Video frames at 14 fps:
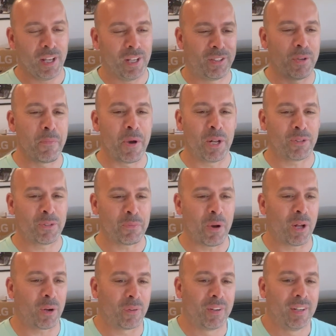tomato
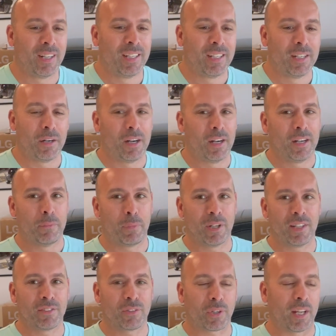tomato. But
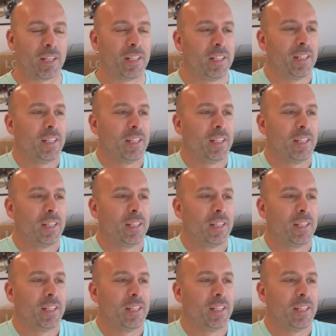it's okay.